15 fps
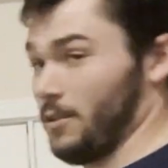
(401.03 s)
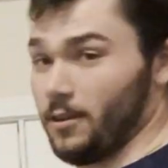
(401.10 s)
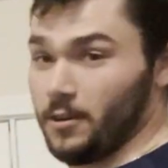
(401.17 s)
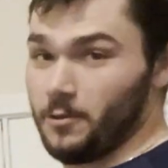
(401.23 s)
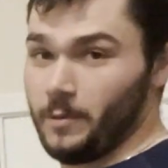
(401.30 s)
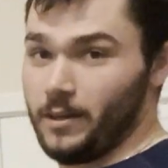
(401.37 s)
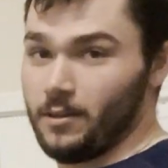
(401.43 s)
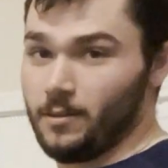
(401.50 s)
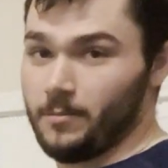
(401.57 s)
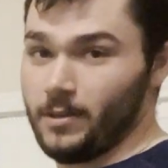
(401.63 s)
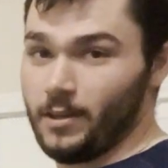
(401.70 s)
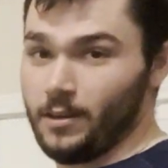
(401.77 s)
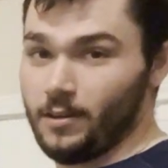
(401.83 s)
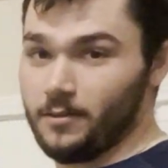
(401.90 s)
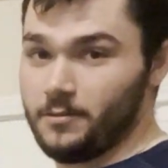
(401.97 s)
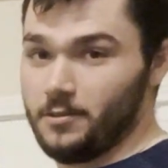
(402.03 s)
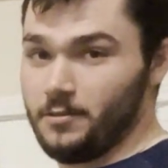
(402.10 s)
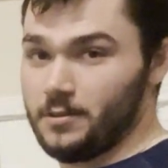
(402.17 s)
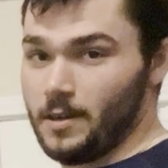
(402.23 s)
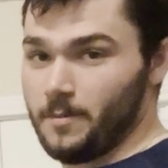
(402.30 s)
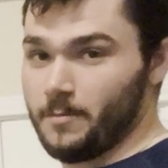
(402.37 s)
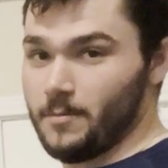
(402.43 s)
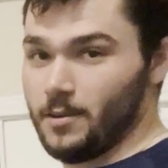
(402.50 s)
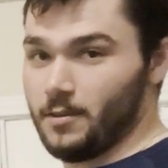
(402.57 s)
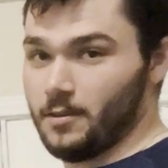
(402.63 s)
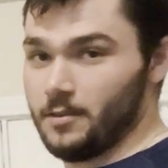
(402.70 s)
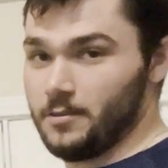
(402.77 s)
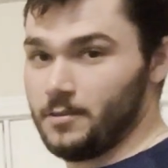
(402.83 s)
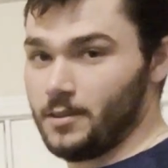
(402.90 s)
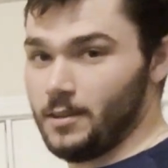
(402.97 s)
our Arduino up there, 2 stepper
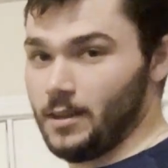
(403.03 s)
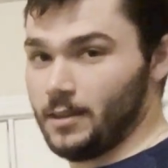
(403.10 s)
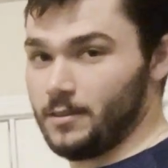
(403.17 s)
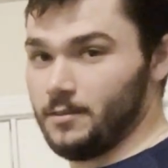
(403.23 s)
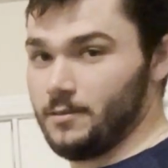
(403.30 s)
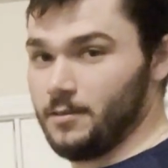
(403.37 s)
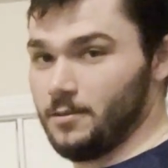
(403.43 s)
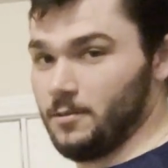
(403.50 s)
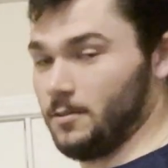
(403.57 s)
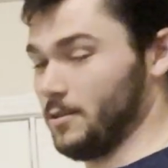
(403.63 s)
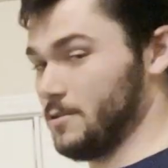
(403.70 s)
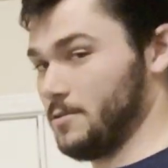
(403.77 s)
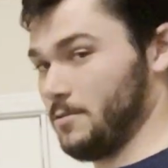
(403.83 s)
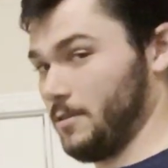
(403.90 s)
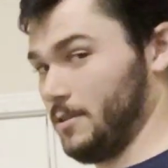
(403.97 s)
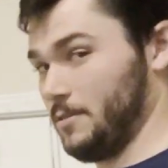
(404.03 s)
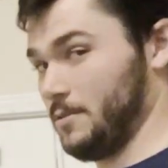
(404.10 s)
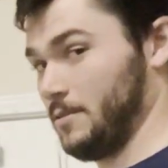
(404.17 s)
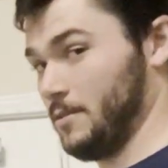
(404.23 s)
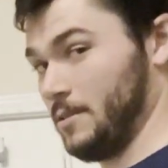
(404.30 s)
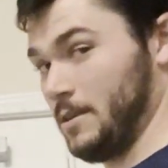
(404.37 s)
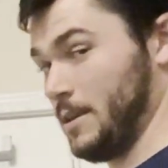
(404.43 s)
motors connected to our joints.